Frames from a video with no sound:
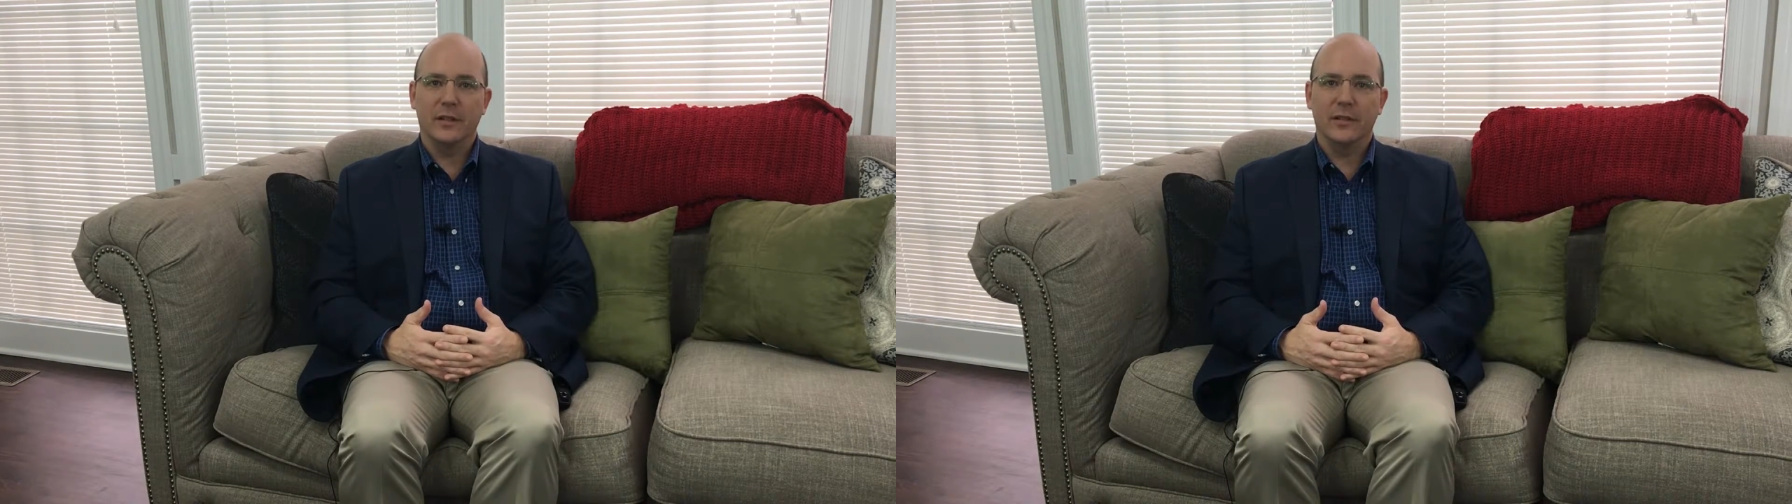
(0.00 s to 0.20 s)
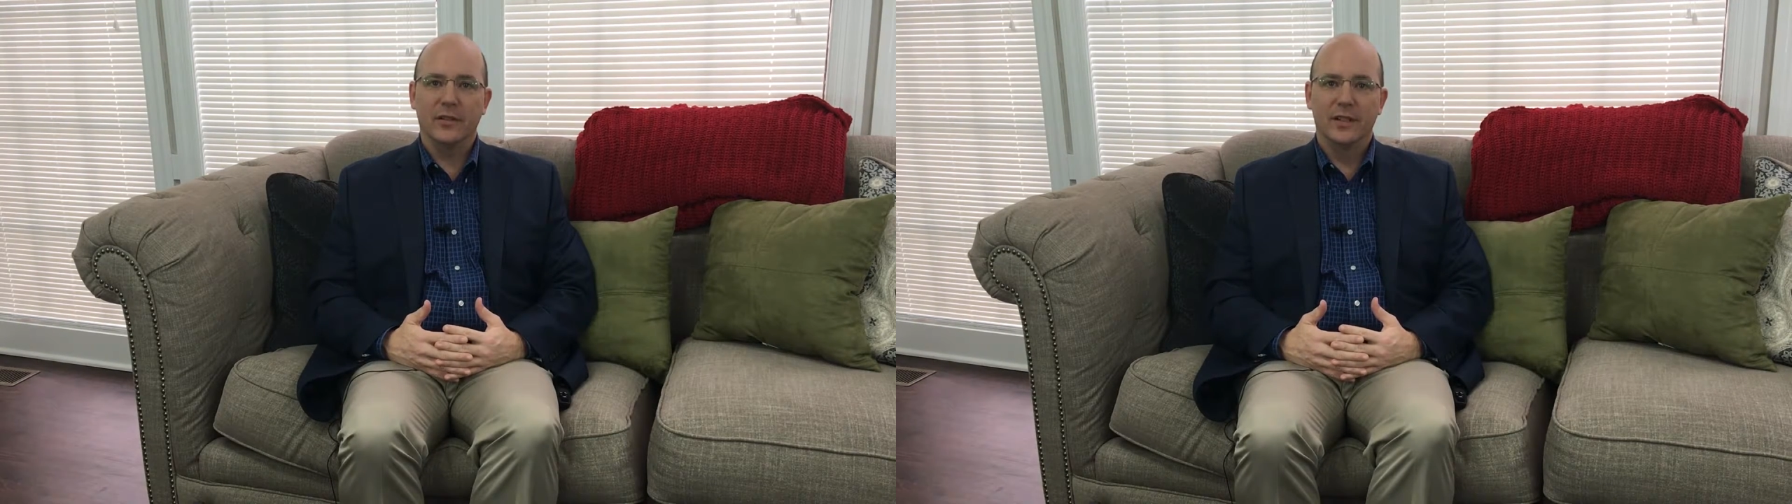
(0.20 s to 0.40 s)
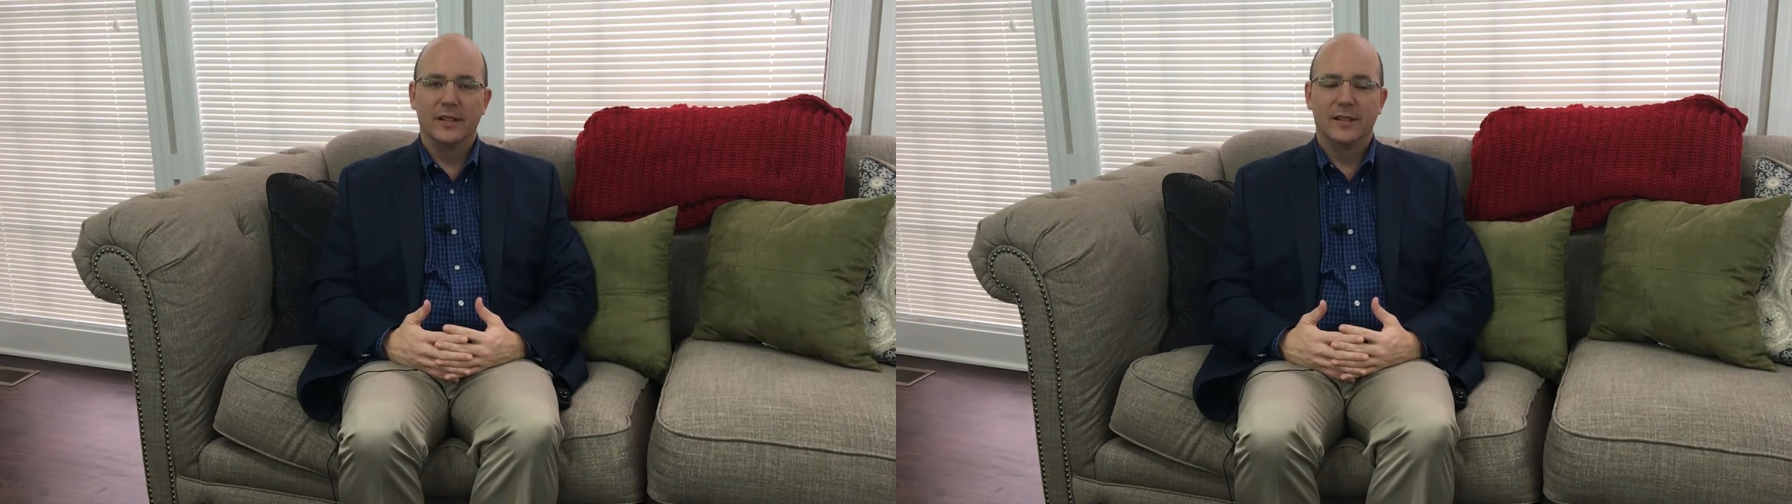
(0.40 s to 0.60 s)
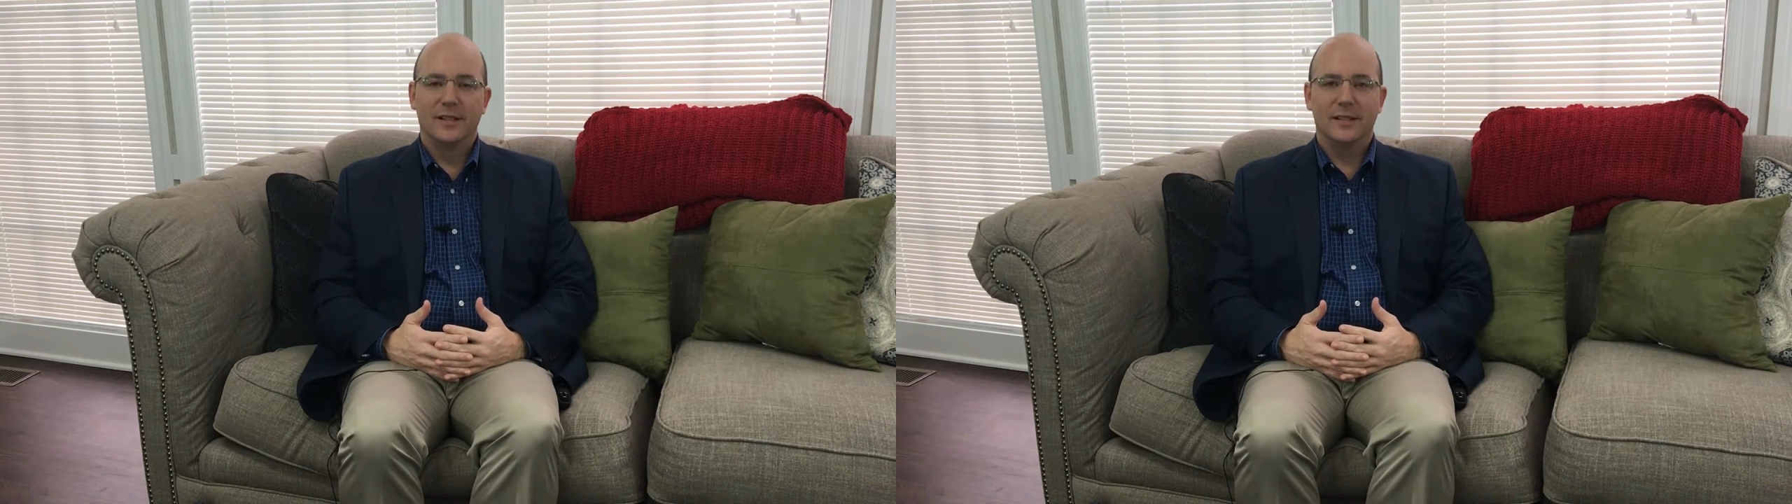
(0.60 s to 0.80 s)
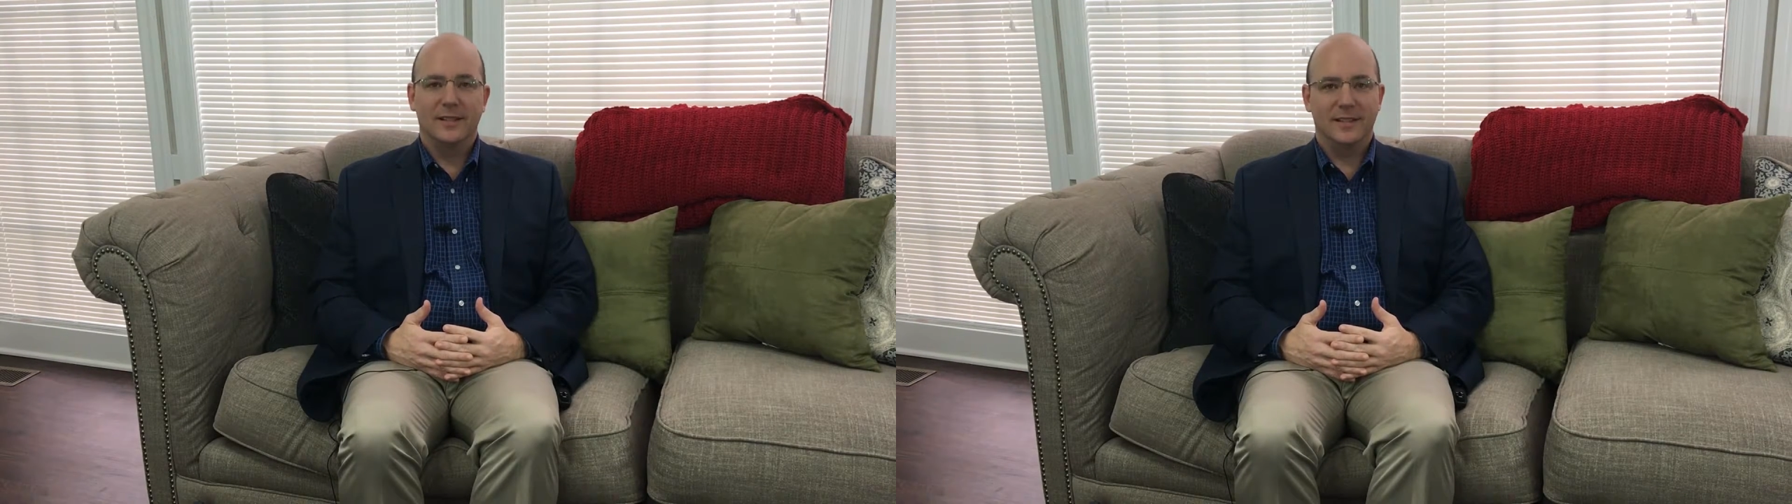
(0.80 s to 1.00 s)
is
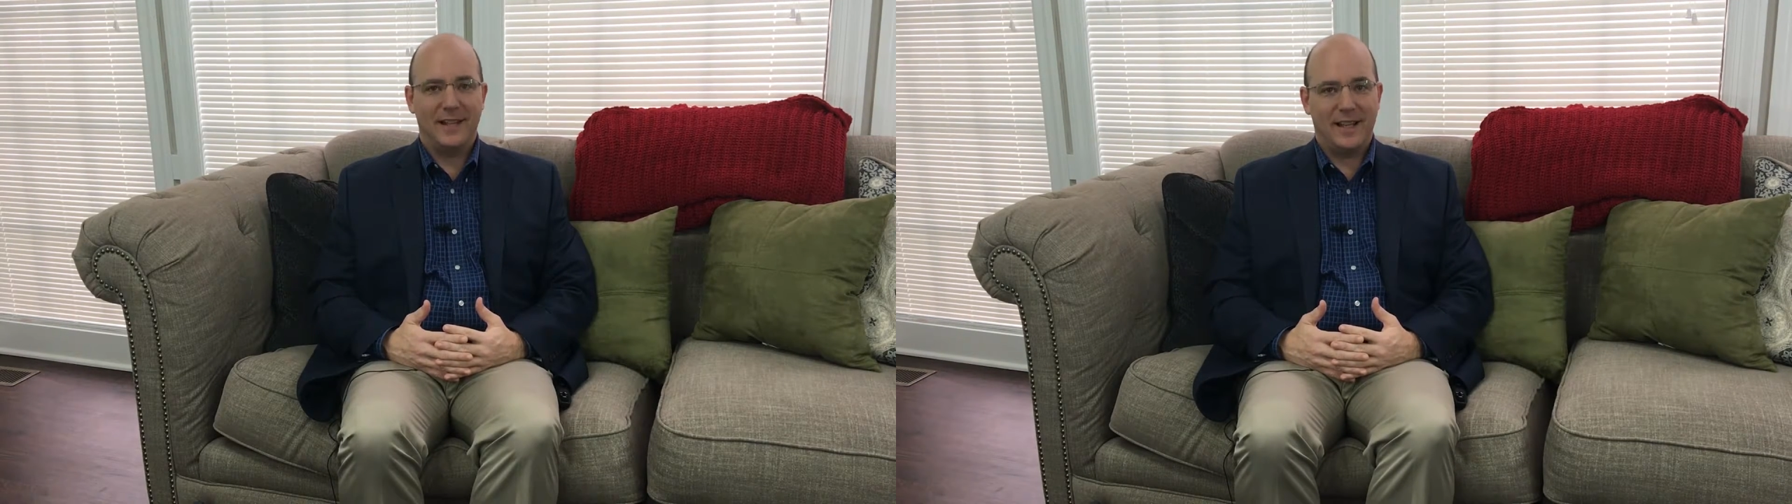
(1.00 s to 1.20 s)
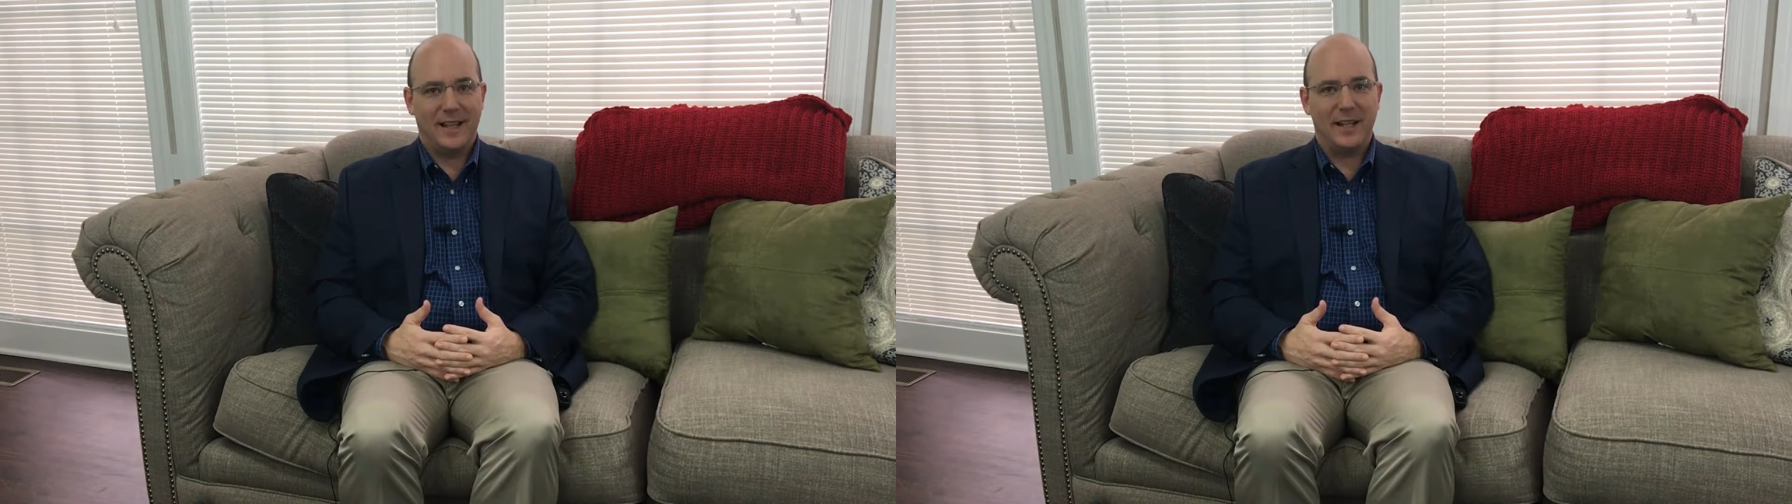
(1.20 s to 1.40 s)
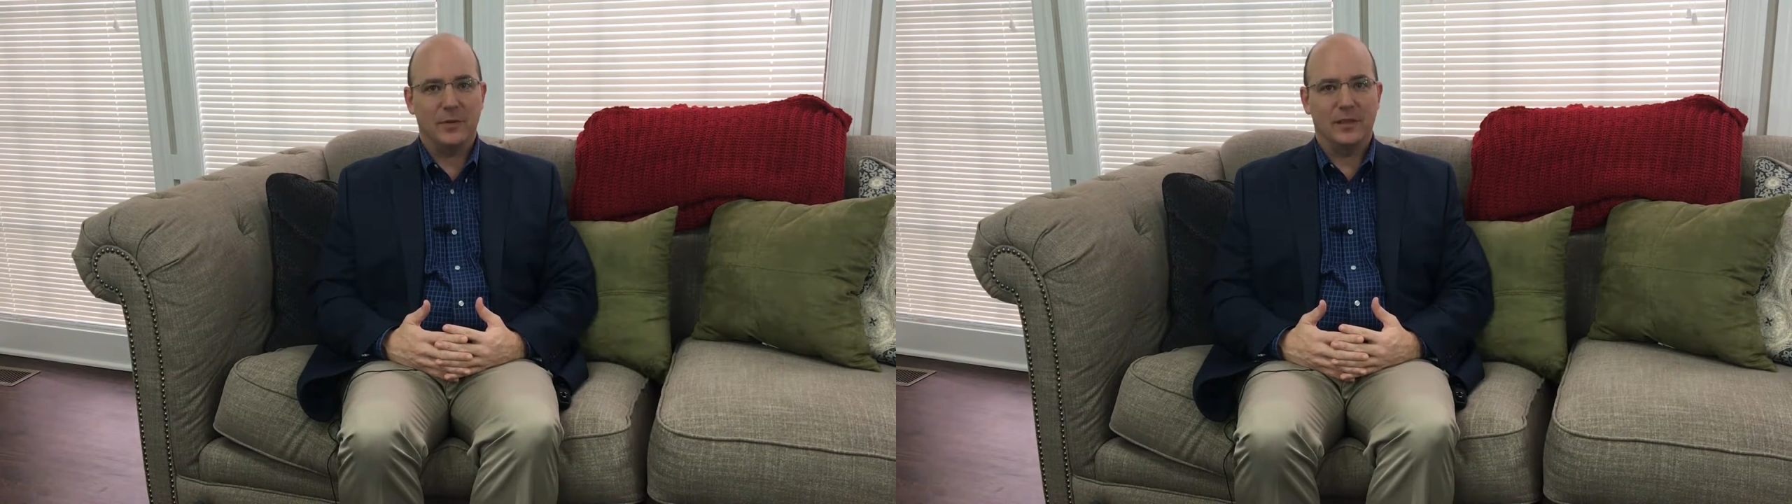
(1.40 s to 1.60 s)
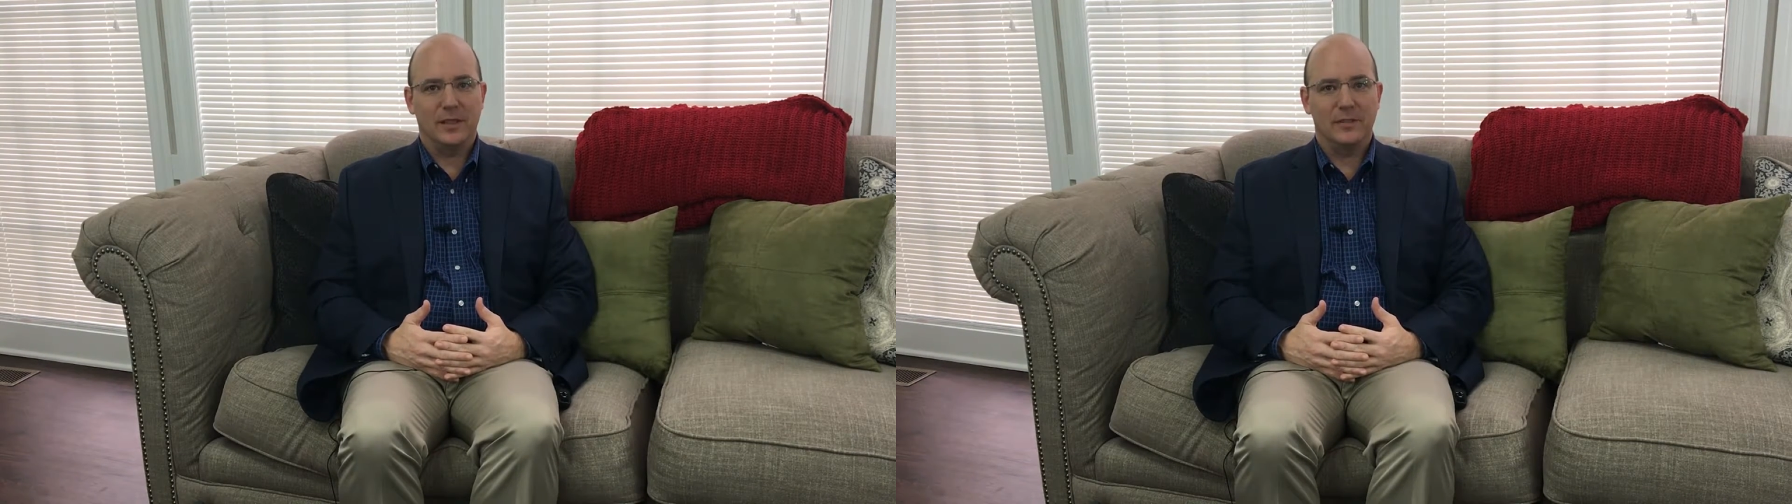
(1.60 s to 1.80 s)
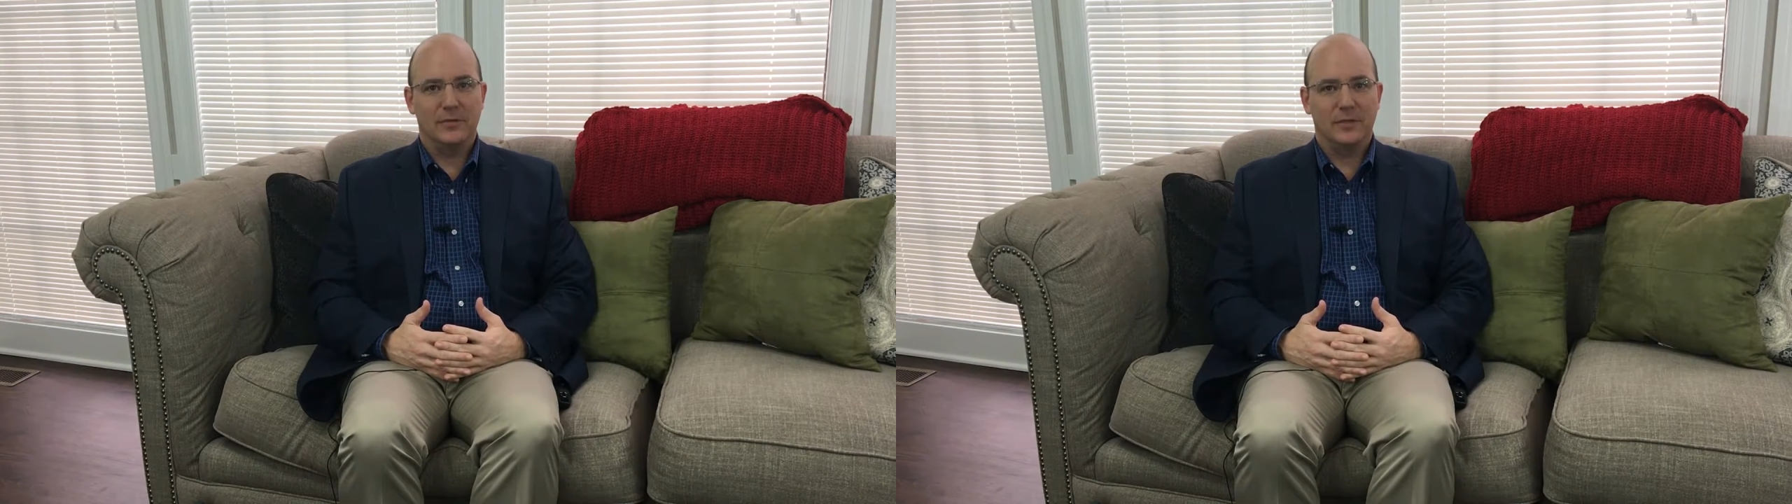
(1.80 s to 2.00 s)
headache
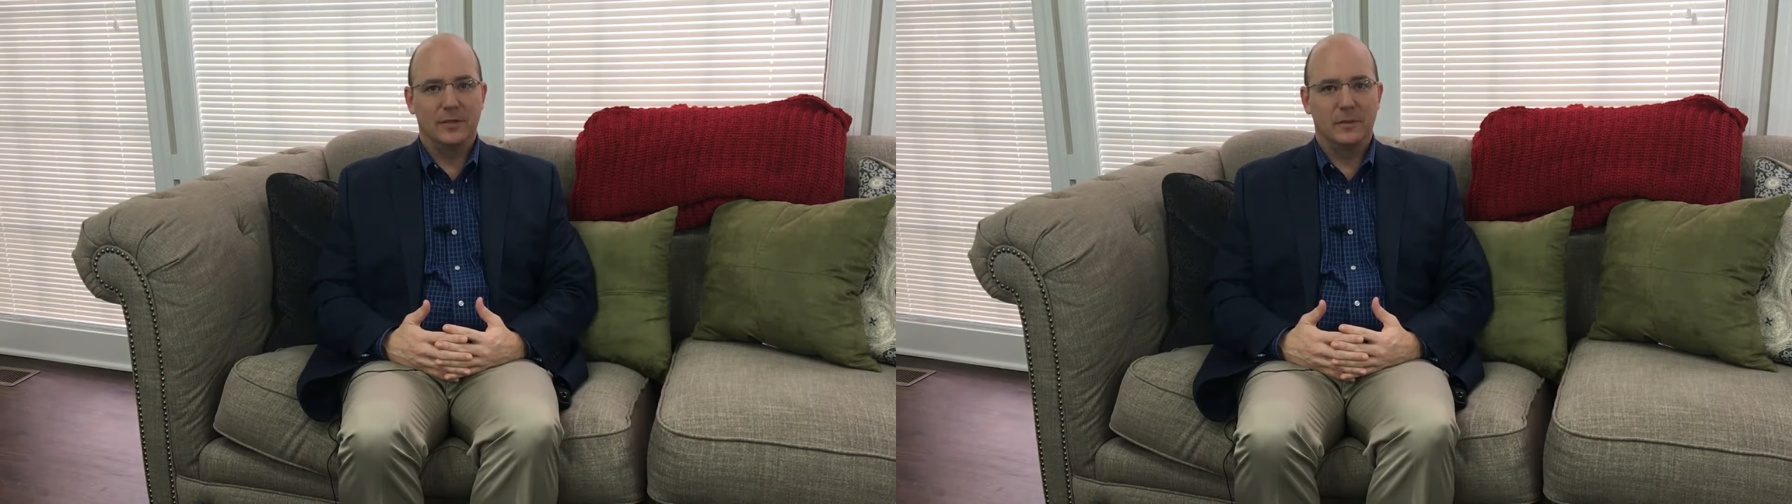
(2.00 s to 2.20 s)
relief.